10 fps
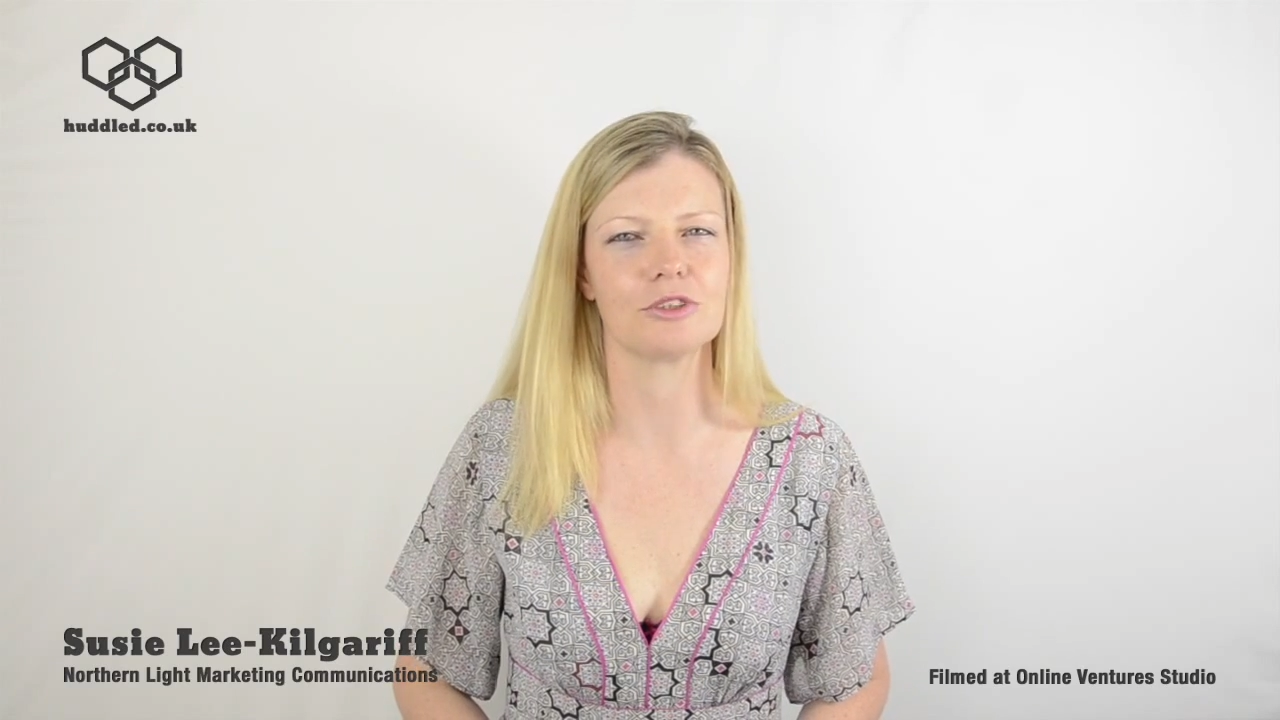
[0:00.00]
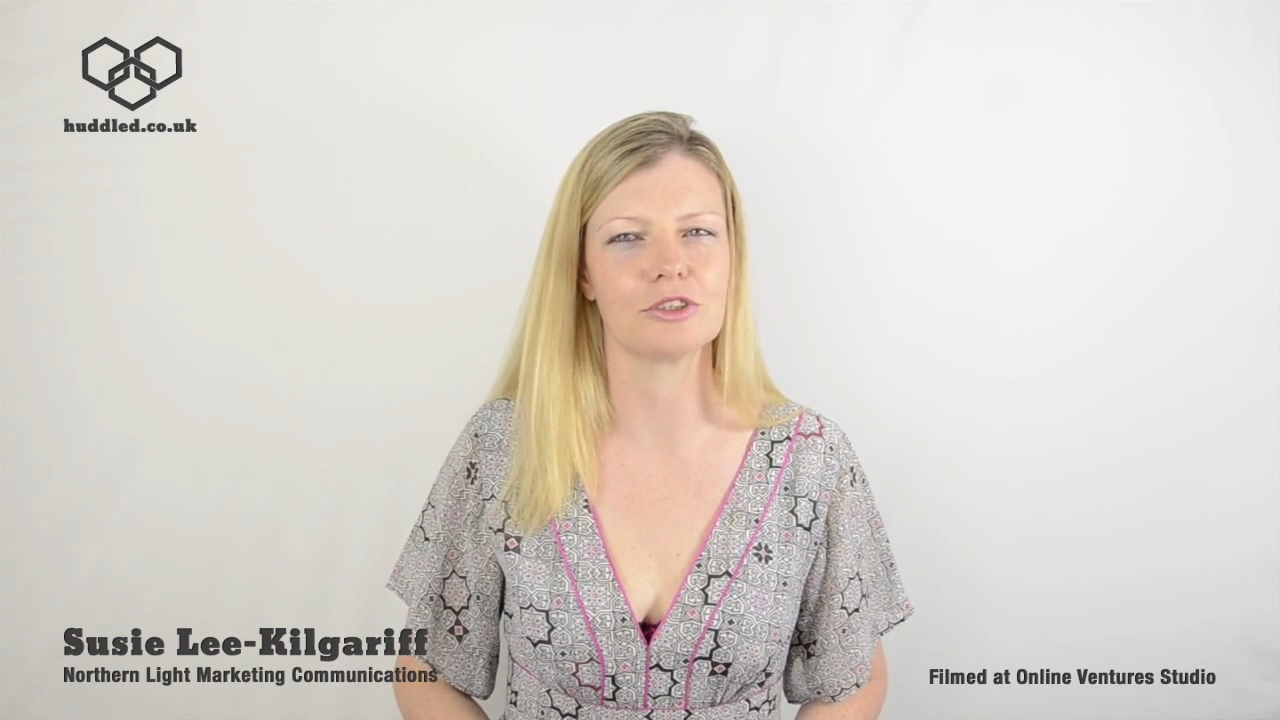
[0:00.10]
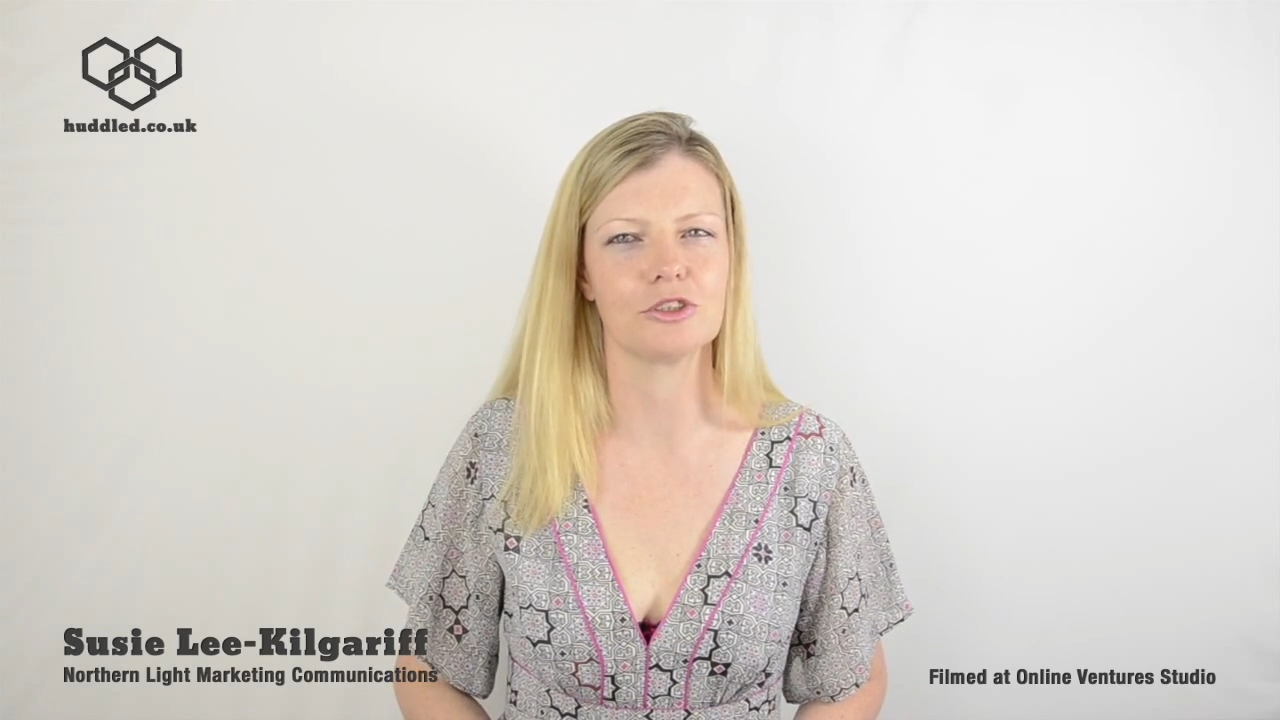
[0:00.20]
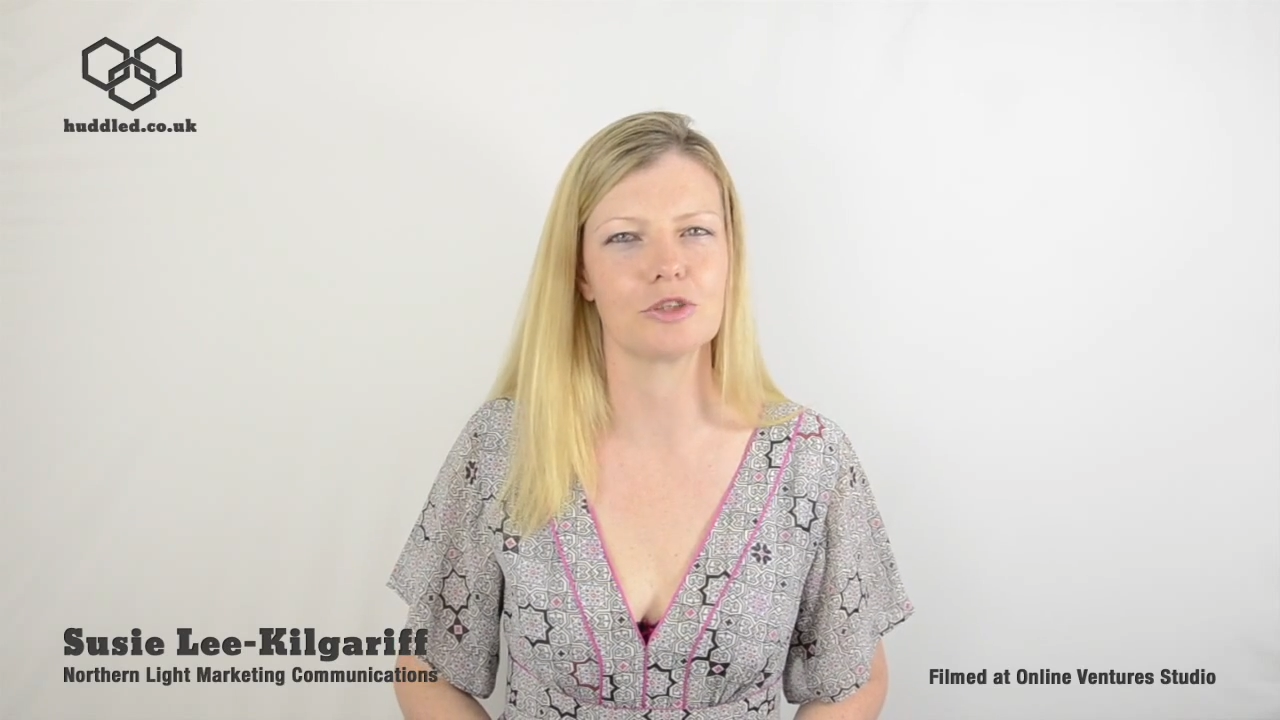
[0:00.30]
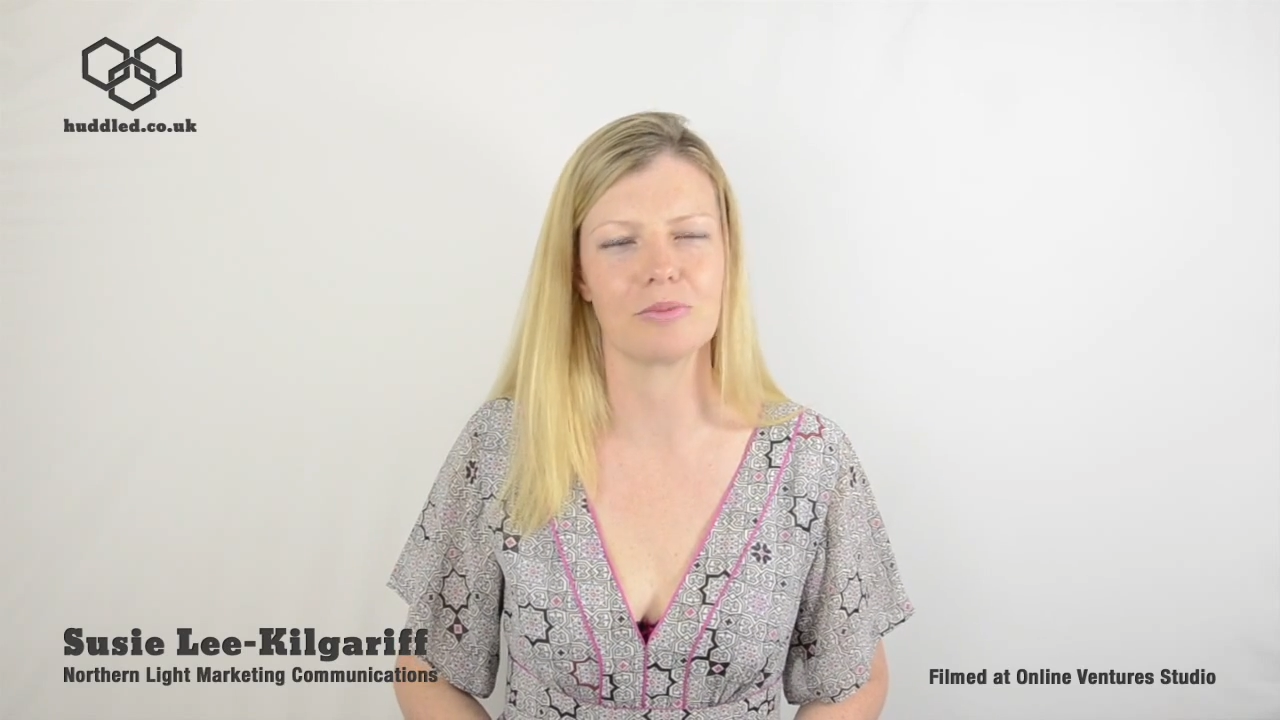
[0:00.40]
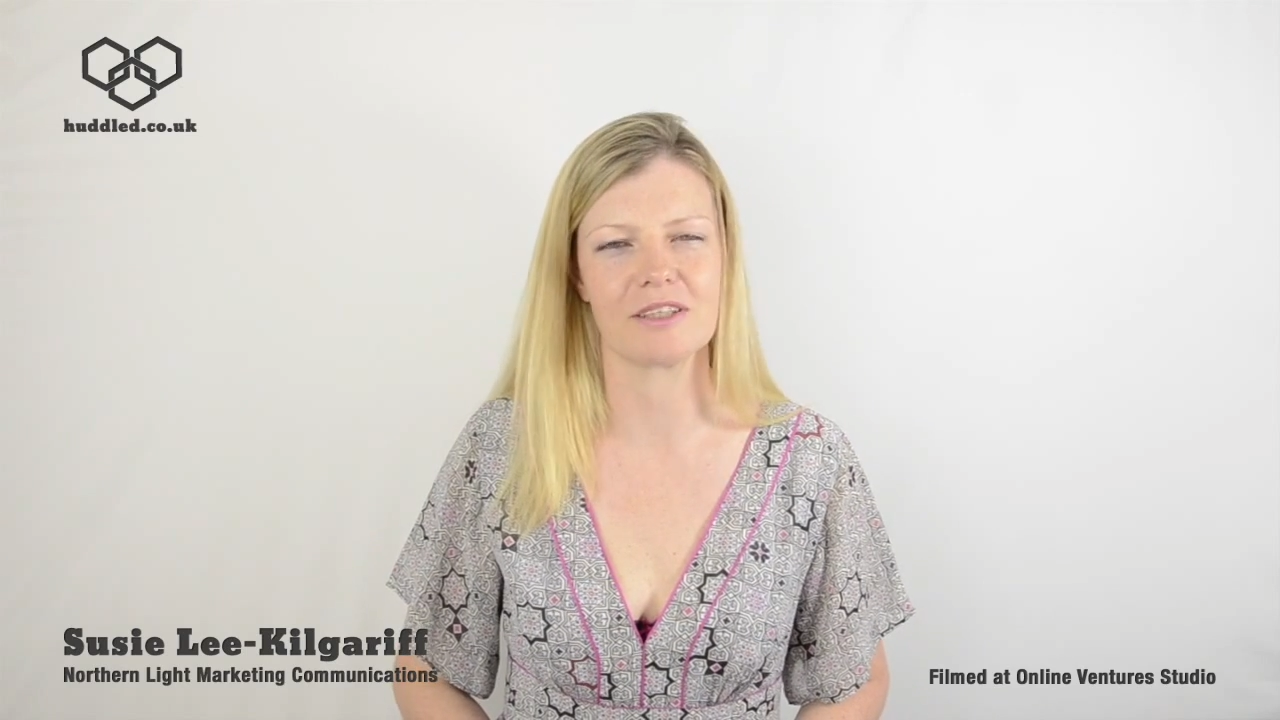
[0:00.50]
touched by